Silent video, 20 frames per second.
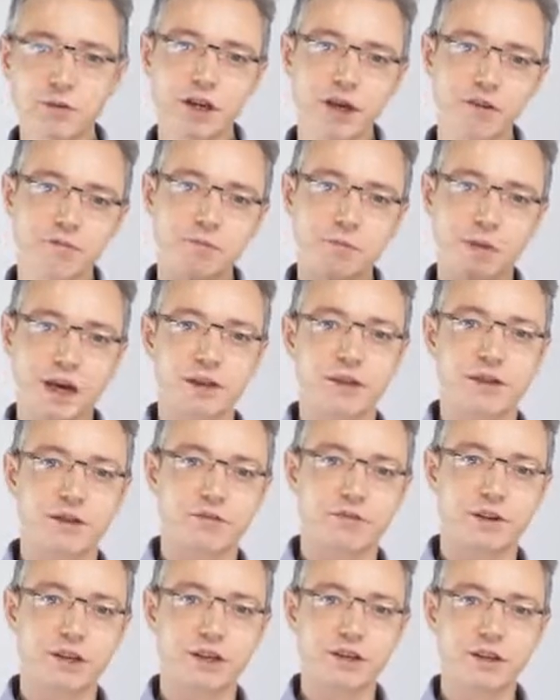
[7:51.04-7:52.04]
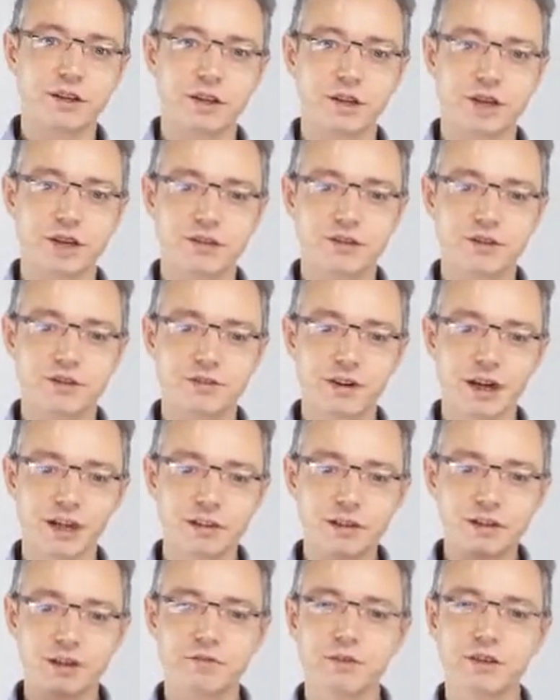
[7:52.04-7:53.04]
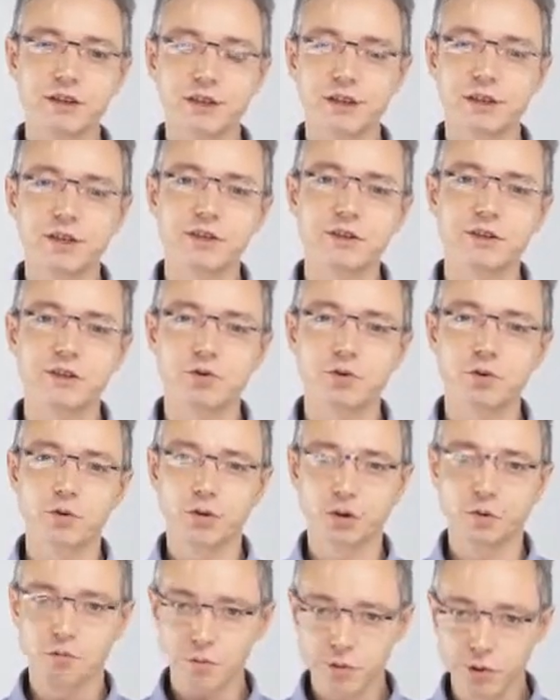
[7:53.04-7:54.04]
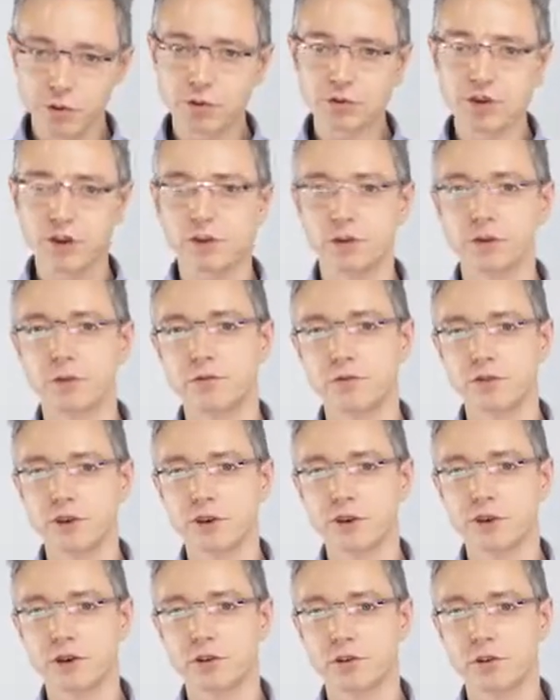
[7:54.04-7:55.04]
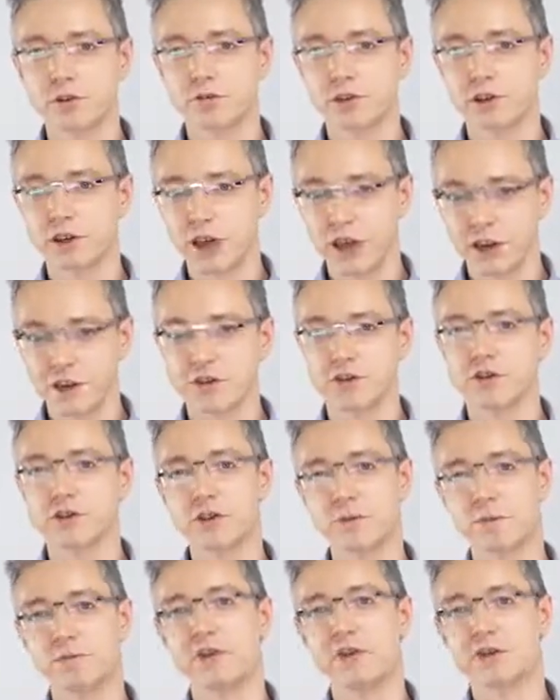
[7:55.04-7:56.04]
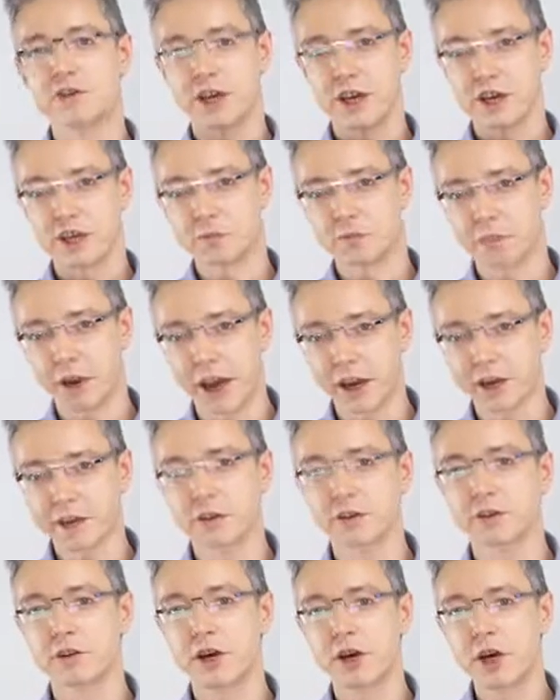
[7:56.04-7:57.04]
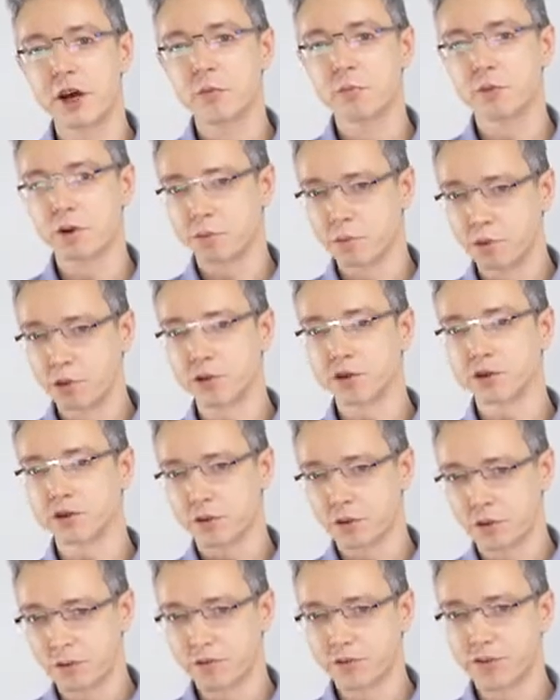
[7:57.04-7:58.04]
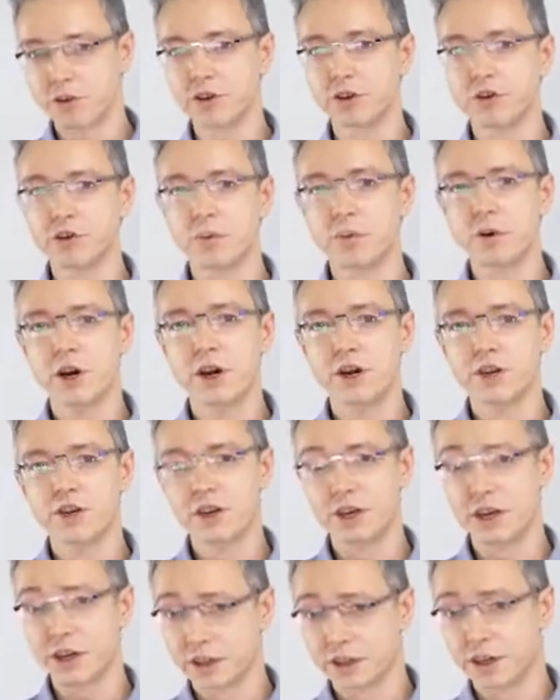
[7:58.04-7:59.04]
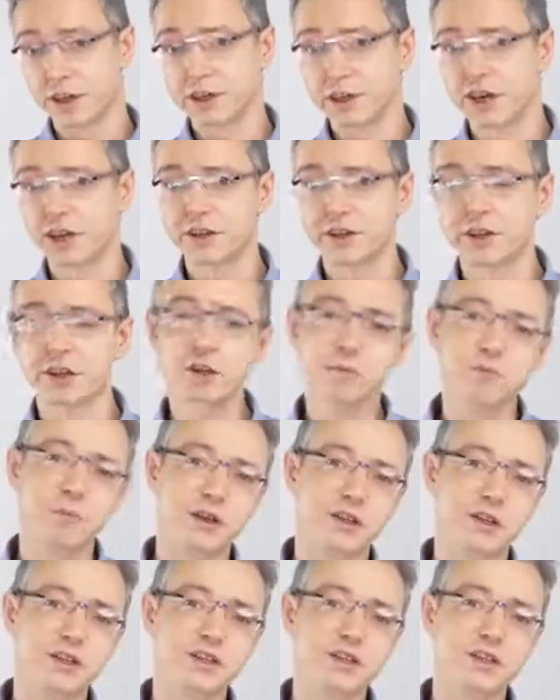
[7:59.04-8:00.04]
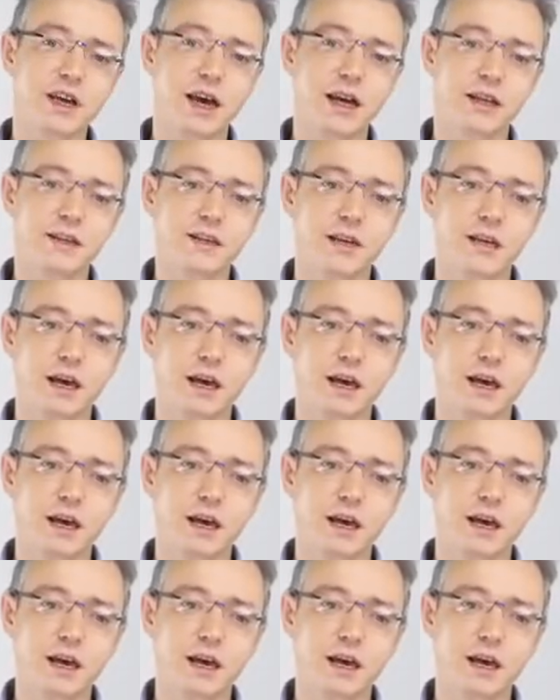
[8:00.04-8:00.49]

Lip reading: have pedigree, it's relatively easy to compute the coefficient of relationship, this expected proportion of genome shared identical by descent.